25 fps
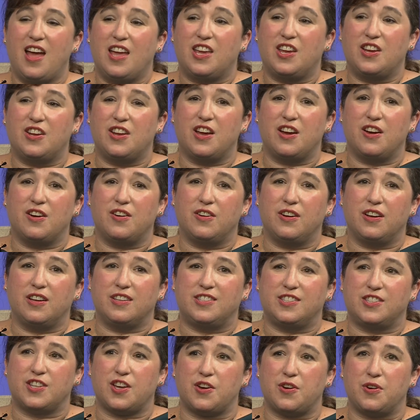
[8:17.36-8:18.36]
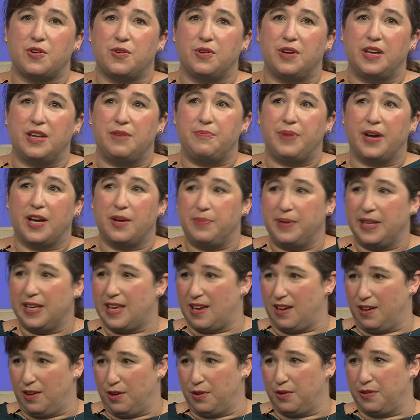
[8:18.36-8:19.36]
You know, so in public
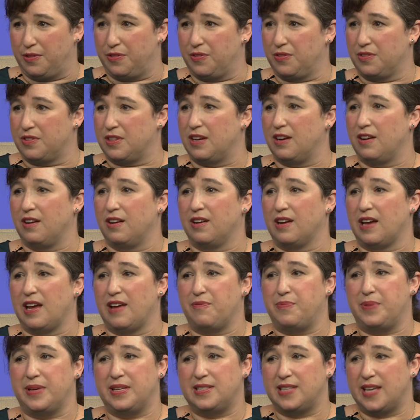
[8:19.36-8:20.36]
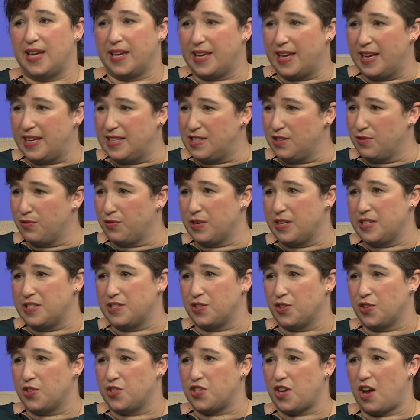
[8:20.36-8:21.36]
health, there have been decades of
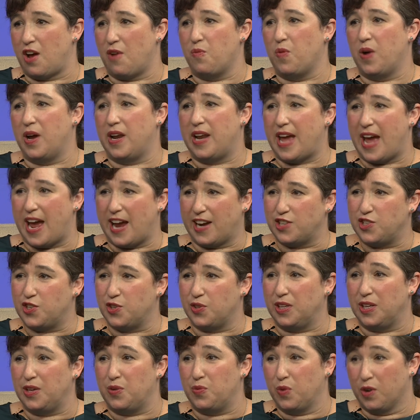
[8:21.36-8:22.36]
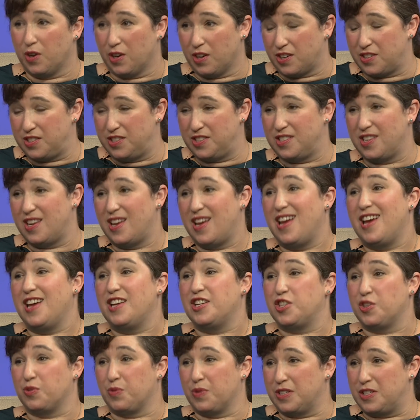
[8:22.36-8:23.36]
research on what actually works
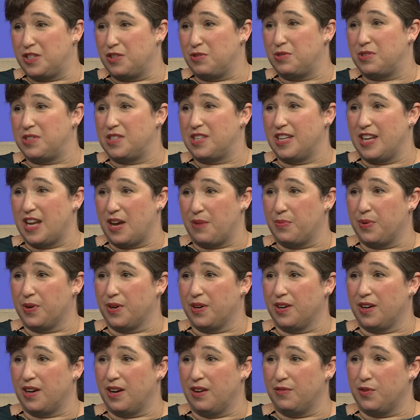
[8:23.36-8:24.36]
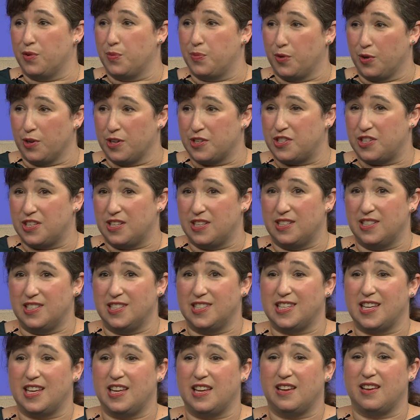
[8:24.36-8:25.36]
to reduce the number of
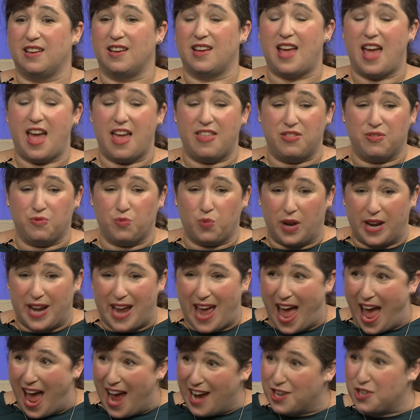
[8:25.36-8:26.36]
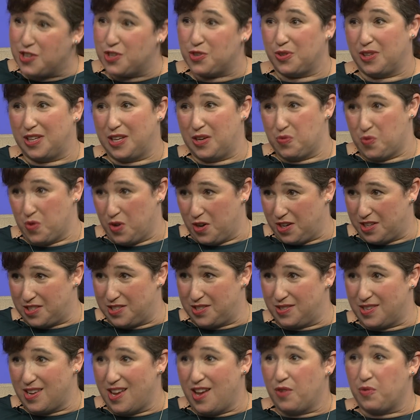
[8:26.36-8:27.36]
abortions and what actually
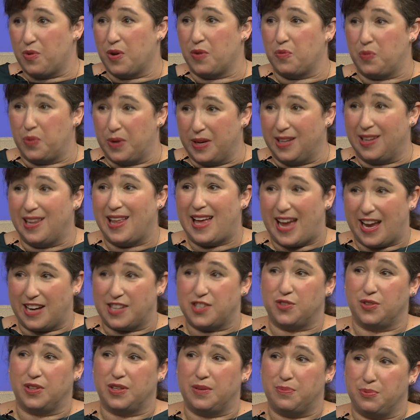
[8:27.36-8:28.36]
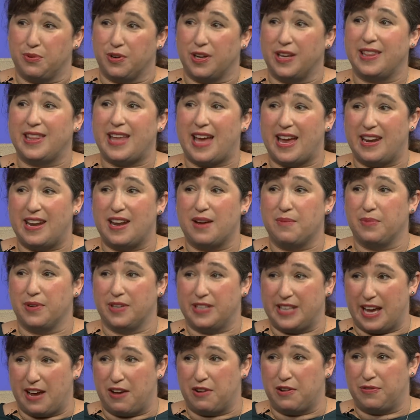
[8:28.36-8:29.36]
works, what will actually bring that number
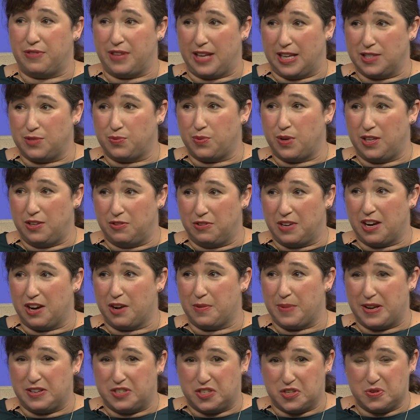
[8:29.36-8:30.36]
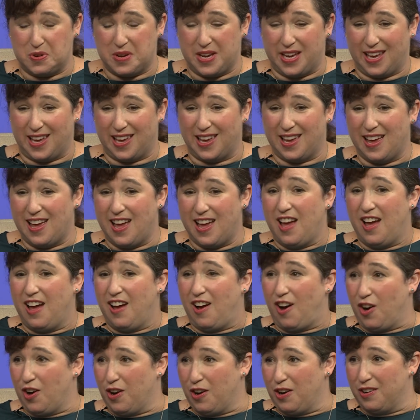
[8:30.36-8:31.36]
down, if that's what you care about doing,
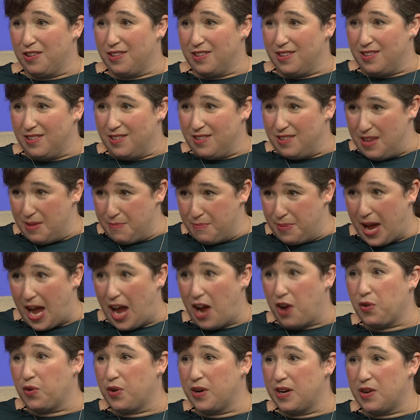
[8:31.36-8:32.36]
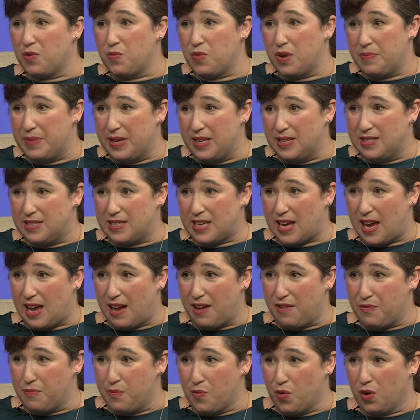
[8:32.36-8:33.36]
are empowering women to
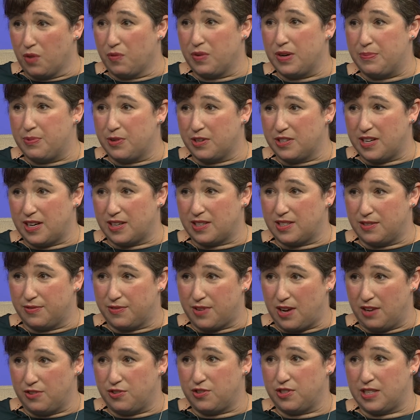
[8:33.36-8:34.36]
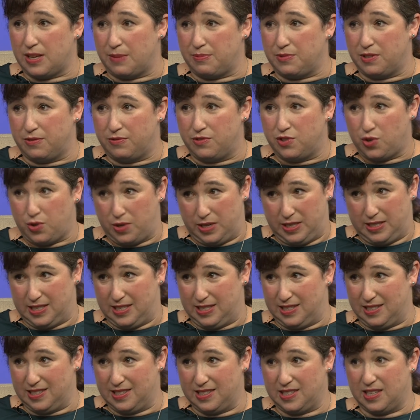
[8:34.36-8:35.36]
have more reproductive contraceptive
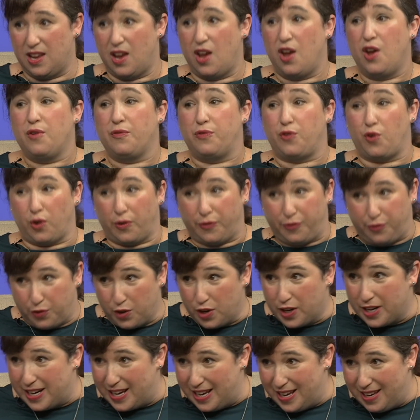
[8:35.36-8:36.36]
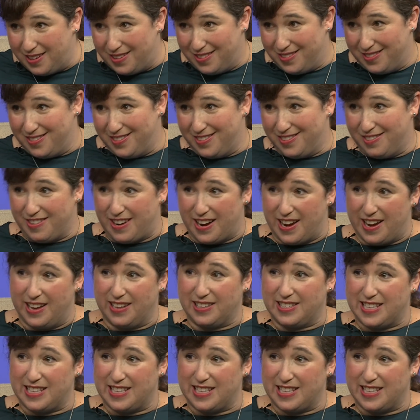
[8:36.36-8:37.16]
choices for free right?